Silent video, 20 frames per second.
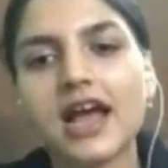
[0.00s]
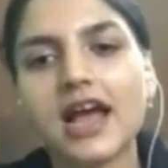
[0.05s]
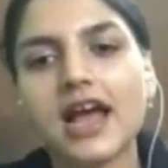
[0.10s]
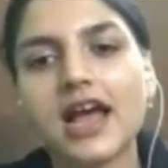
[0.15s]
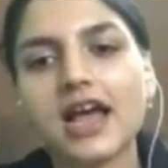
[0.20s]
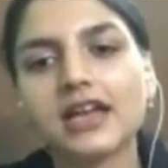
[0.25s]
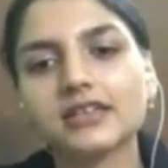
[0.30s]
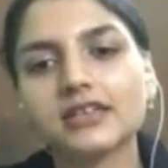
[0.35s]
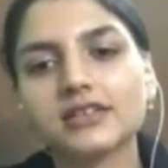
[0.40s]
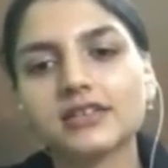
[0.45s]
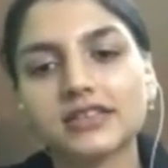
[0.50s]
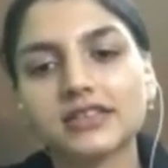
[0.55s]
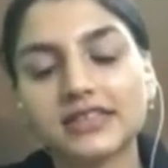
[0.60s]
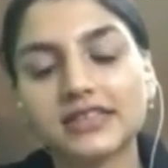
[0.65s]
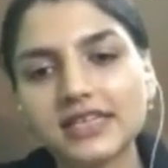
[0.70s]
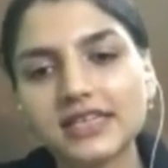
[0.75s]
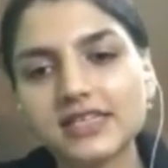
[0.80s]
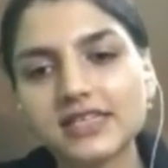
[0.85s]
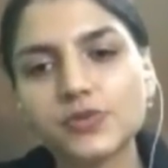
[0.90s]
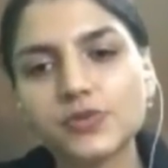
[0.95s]
And
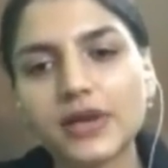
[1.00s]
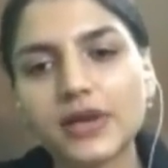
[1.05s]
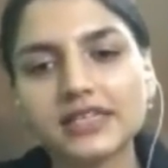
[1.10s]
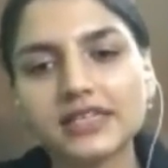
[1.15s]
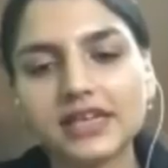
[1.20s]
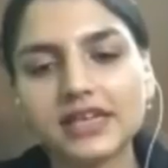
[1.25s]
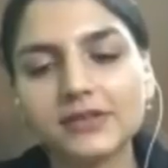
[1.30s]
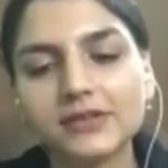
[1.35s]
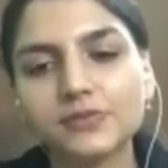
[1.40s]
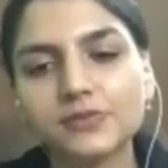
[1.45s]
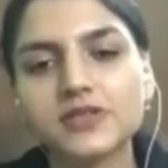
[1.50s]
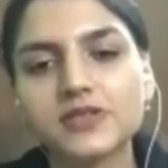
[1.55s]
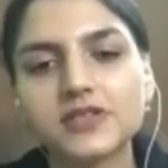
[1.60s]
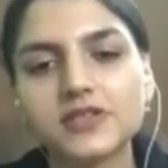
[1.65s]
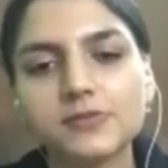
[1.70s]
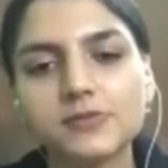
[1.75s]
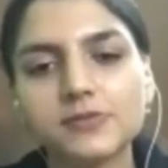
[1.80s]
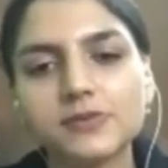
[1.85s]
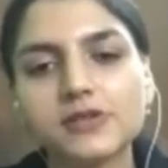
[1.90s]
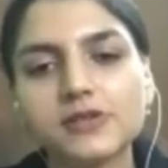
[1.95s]
these 29
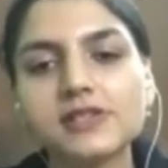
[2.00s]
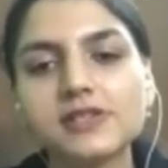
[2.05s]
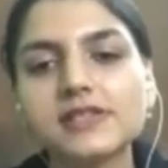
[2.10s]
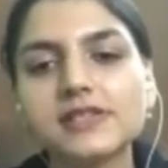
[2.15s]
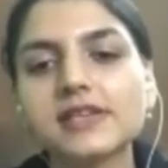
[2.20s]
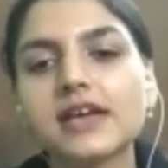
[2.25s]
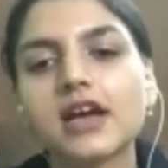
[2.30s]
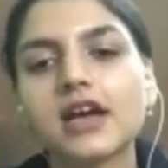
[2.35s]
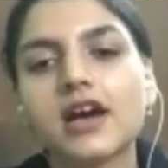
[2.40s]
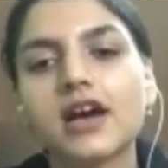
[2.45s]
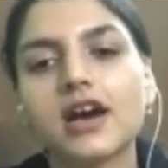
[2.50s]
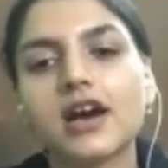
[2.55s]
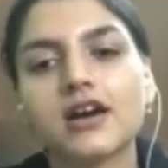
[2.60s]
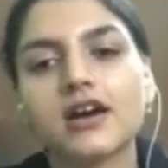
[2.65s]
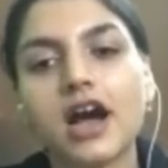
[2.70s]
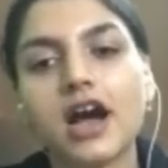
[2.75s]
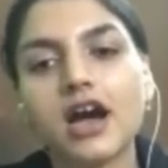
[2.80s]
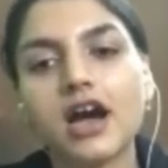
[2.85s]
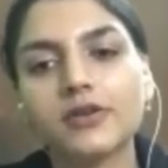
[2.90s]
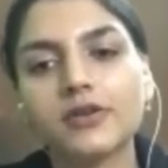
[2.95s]
principles
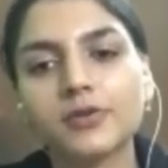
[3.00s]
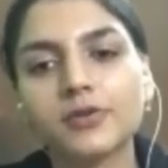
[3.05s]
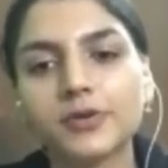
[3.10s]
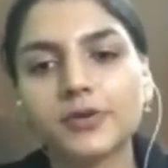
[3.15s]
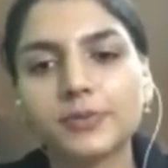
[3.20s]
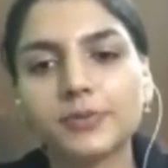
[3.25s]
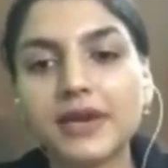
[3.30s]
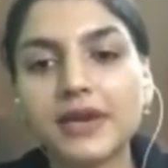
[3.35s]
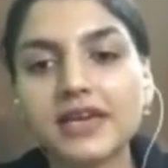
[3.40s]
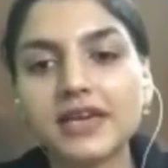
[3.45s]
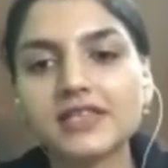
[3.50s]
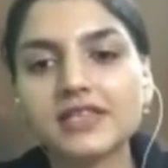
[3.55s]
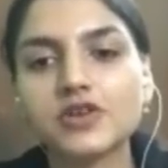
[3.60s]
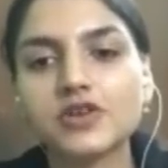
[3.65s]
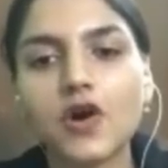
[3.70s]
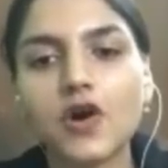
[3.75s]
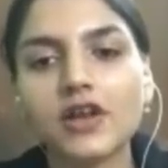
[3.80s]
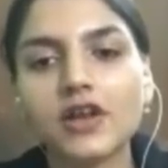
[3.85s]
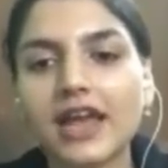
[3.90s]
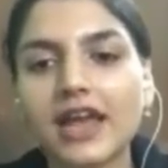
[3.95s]
are
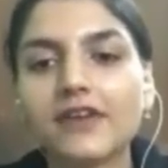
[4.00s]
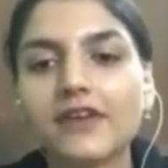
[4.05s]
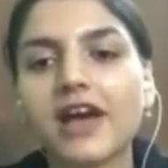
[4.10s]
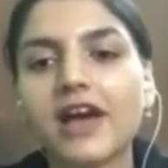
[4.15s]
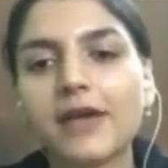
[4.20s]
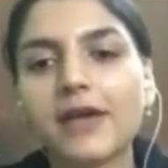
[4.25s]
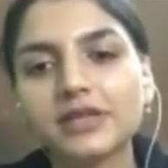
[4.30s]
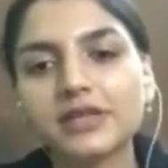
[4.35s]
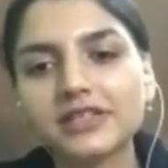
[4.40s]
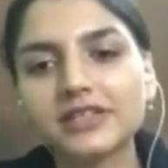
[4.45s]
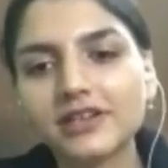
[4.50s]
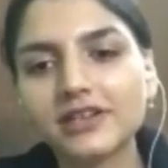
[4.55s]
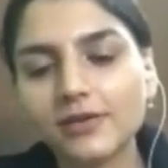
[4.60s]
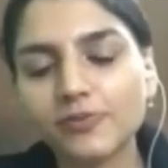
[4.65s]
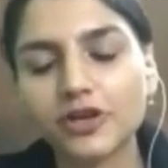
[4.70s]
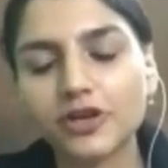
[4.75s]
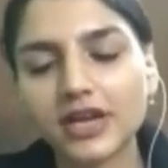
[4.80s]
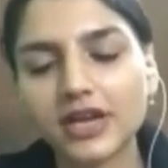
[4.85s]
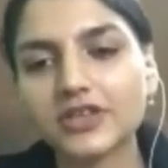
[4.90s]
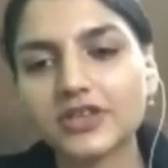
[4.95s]
based on environmental
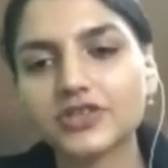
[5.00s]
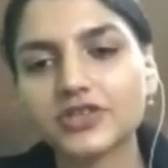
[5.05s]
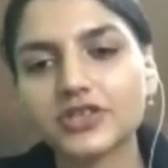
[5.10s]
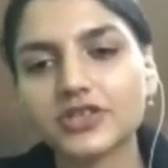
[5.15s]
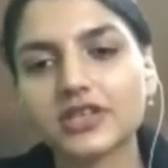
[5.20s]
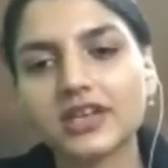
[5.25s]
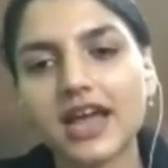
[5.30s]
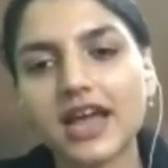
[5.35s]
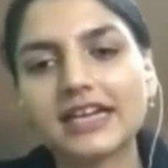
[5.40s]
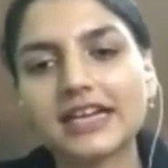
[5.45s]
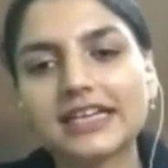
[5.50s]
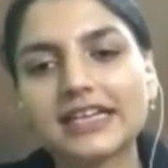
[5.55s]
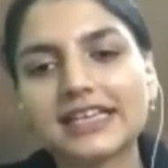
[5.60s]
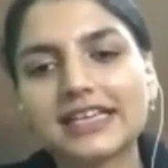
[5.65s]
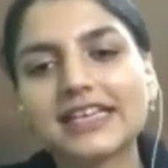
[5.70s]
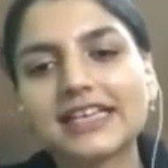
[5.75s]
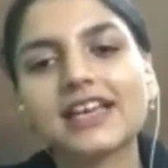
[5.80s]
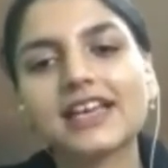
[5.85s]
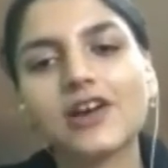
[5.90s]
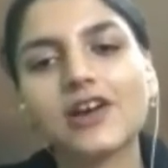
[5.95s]
protection and
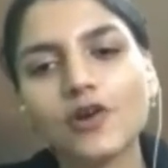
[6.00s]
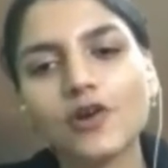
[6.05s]
taking